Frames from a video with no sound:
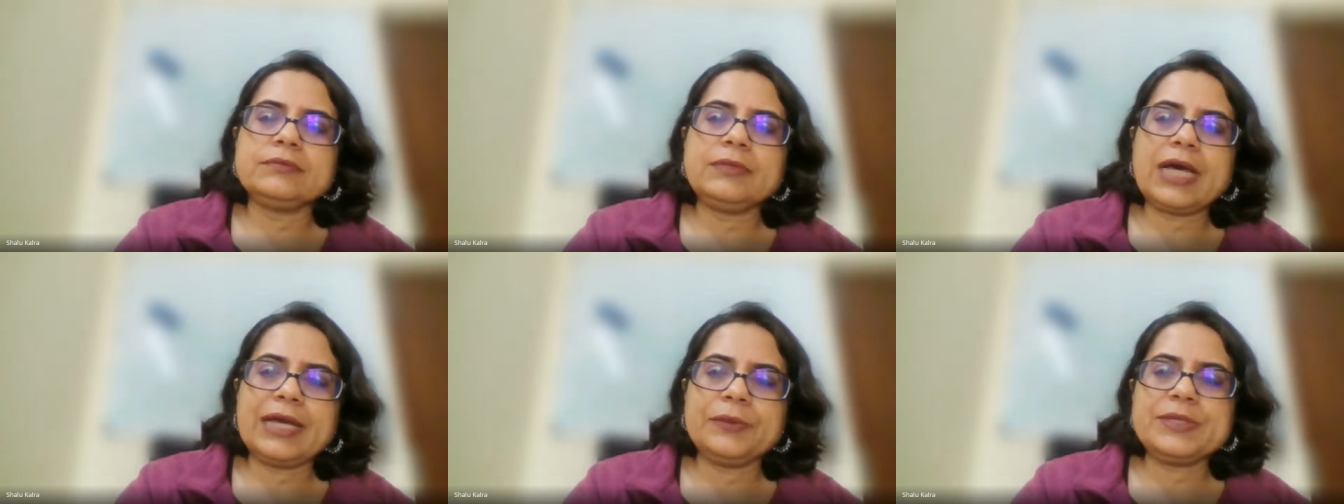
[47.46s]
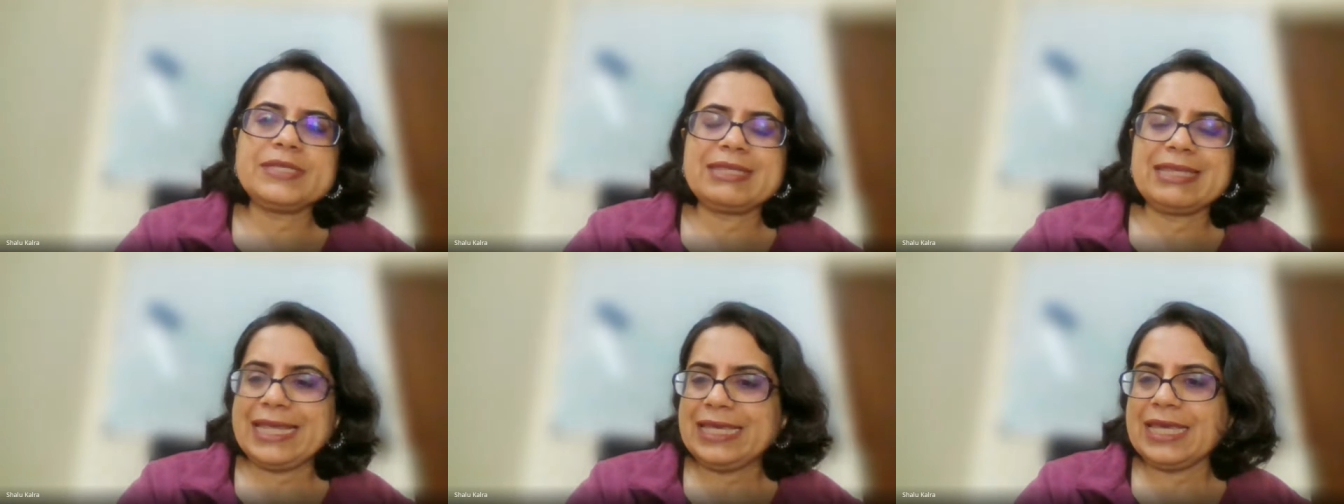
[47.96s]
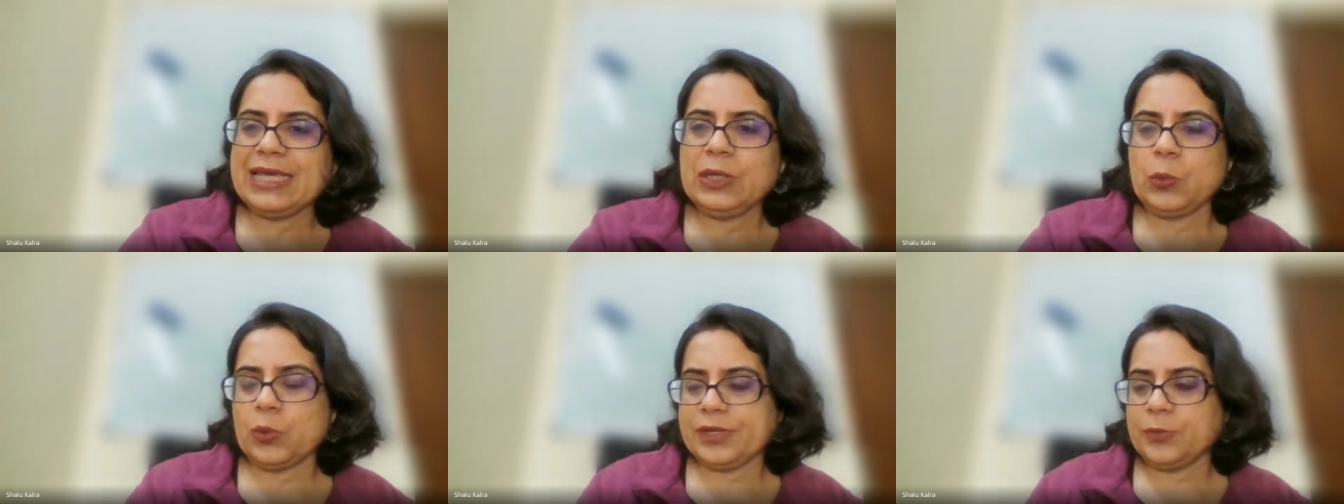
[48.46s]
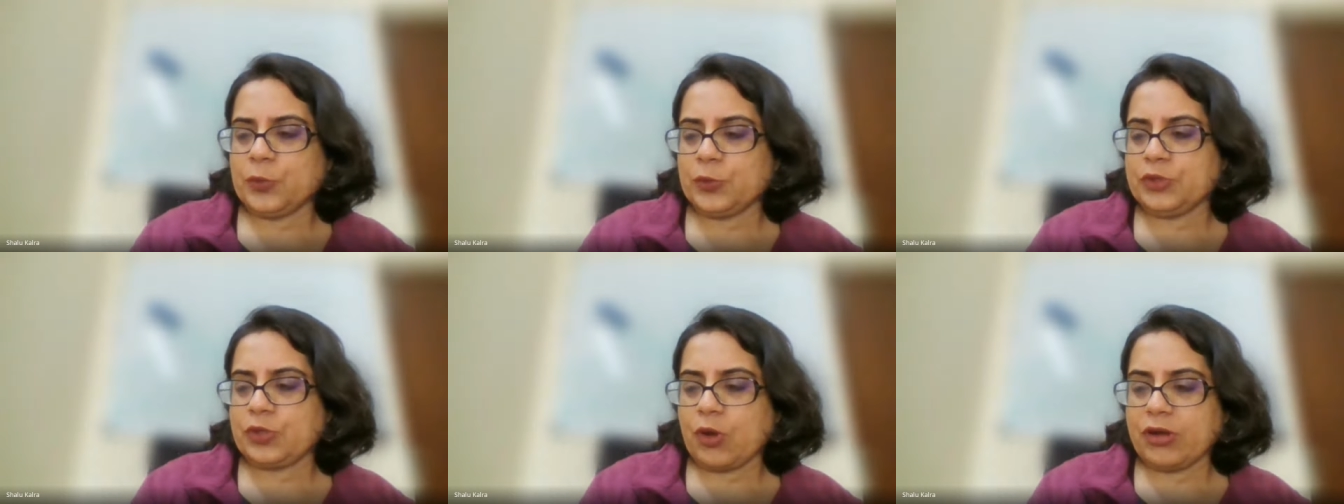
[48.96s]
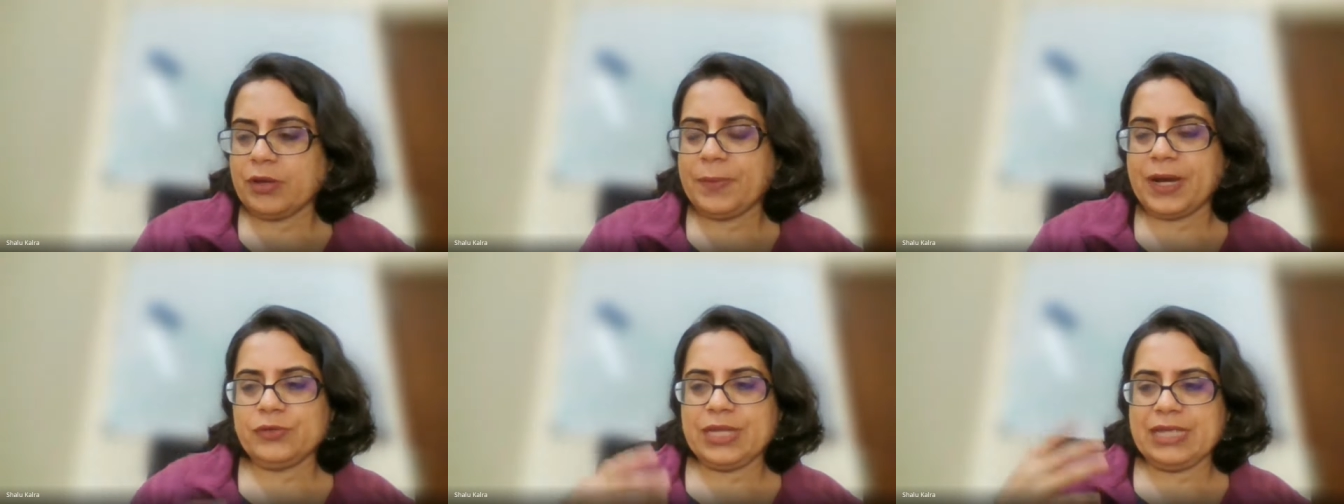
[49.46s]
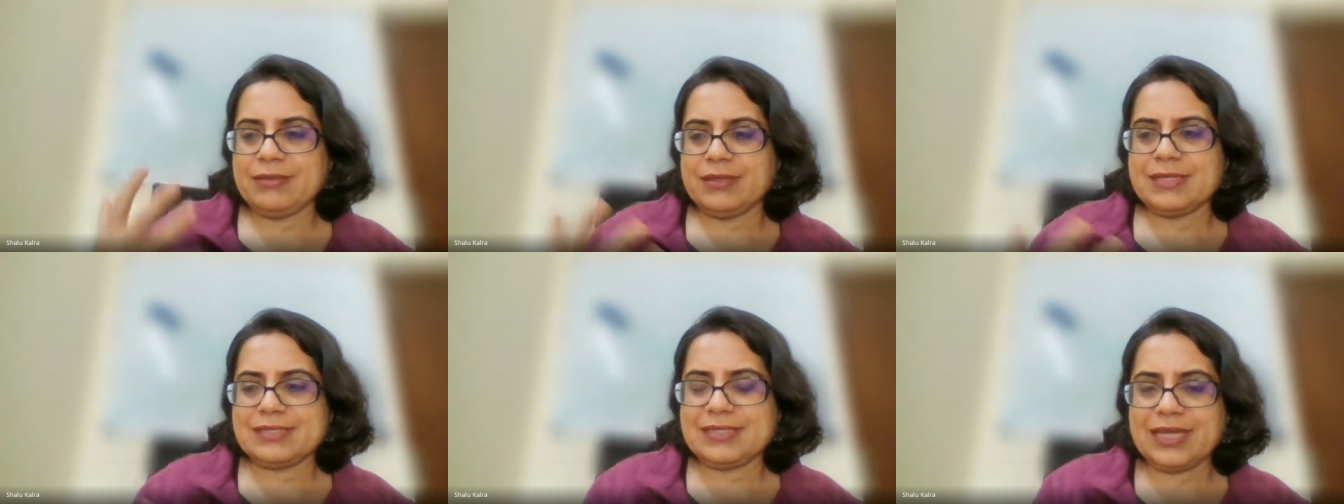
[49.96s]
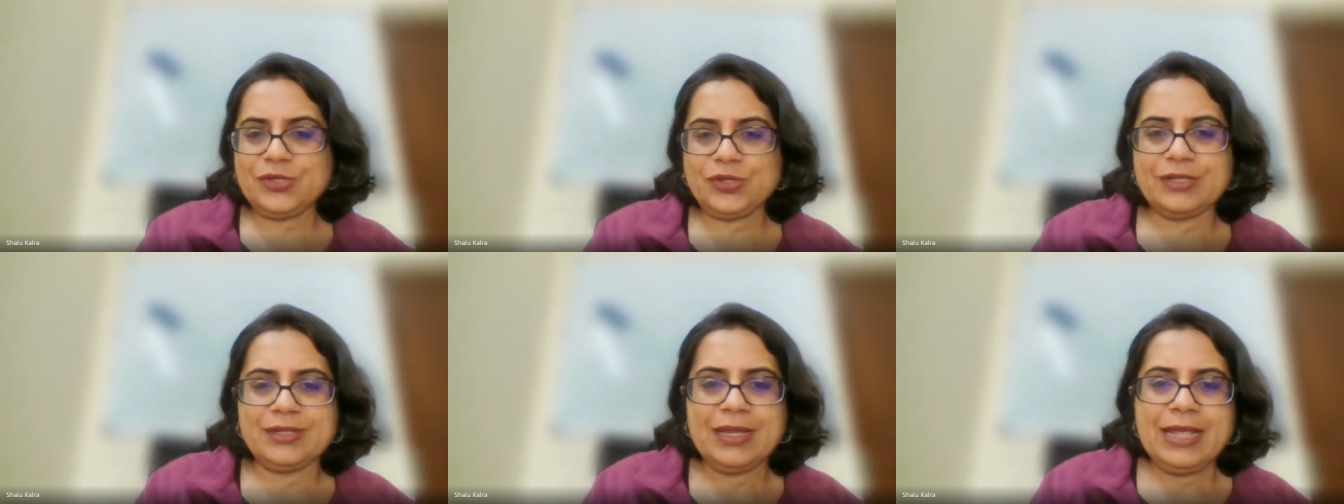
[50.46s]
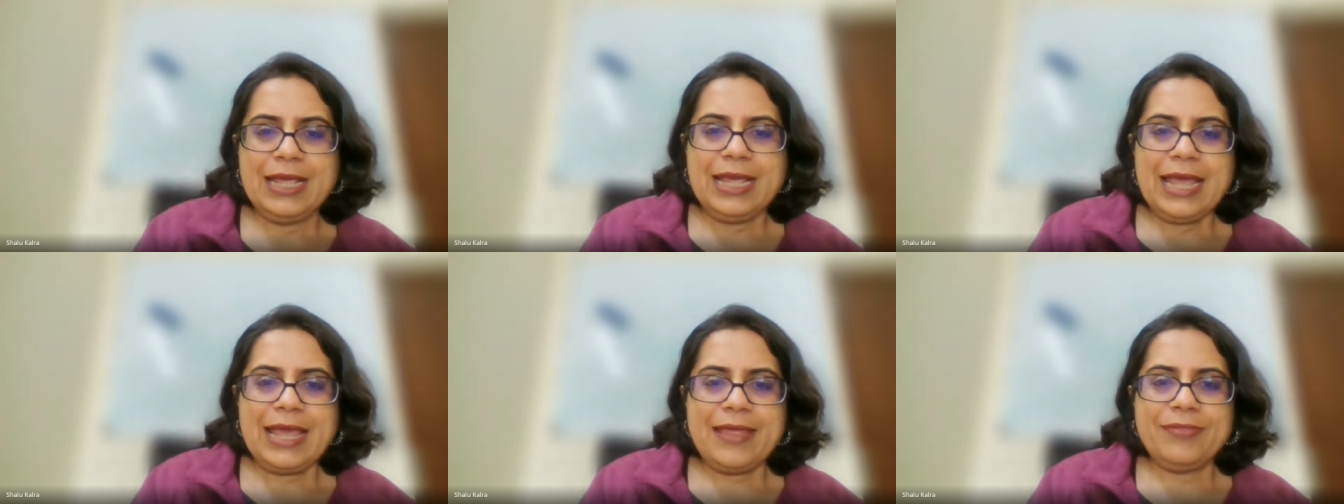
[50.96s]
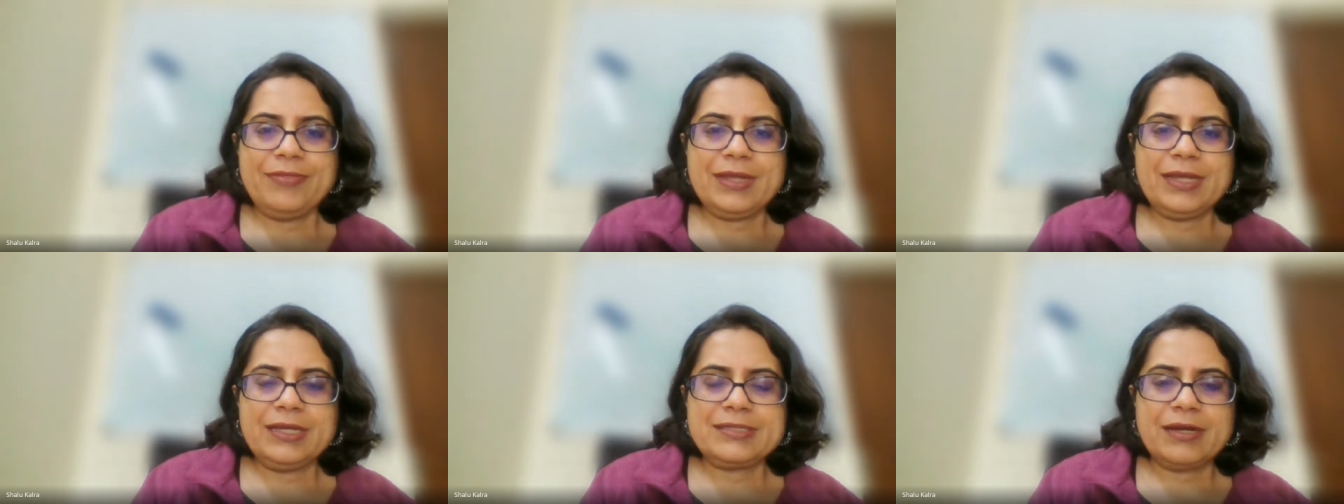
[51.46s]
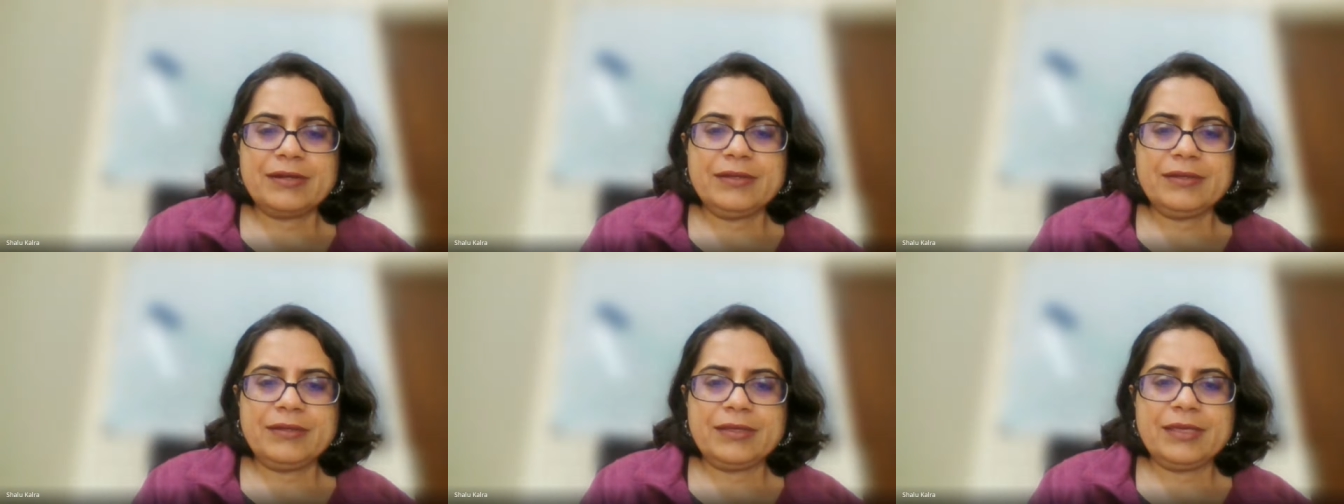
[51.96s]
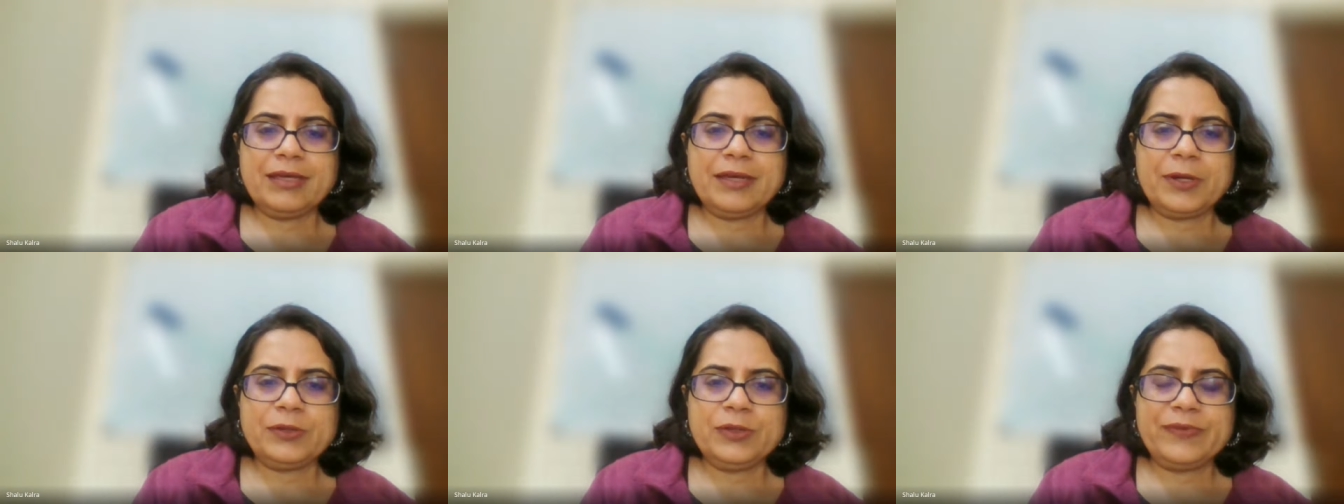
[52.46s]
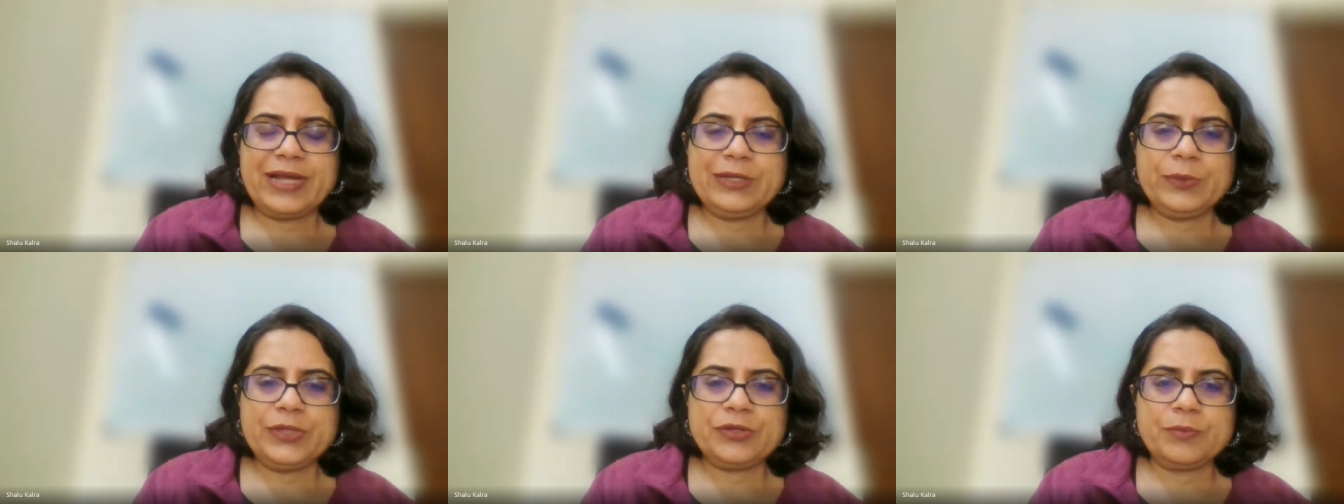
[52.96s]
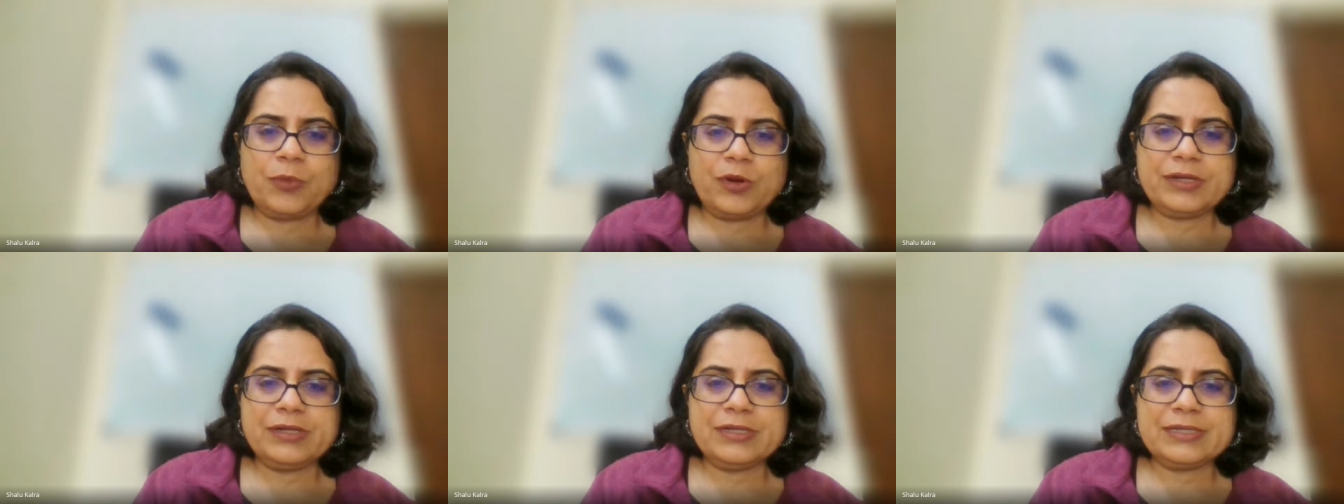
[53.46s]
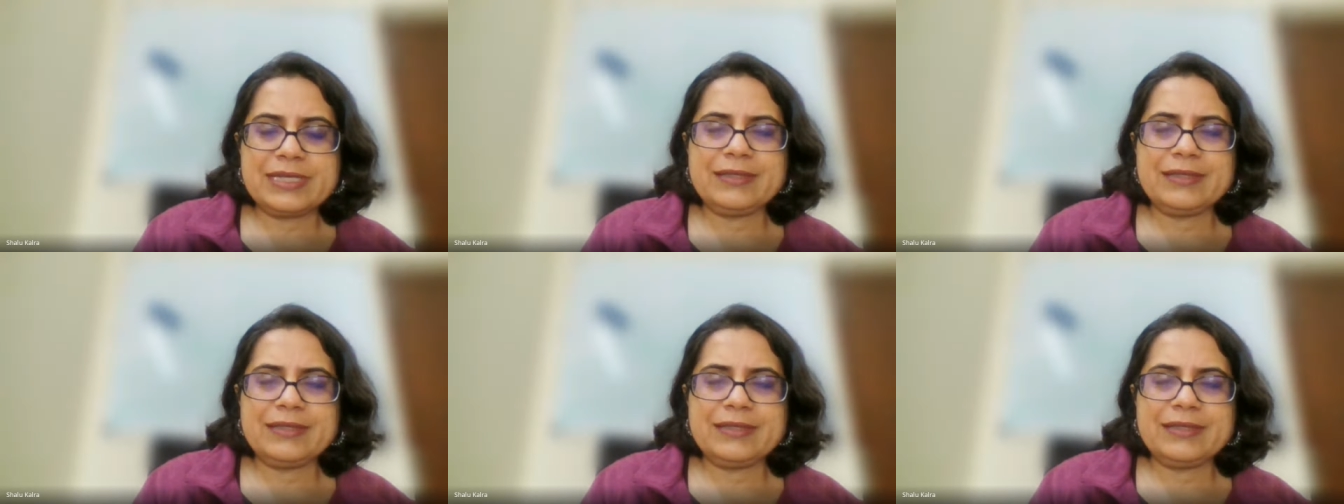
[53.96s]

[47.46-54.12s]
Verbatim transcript: i was thinking what i'm going to talk about in this session and then I started thinking about the valuation models.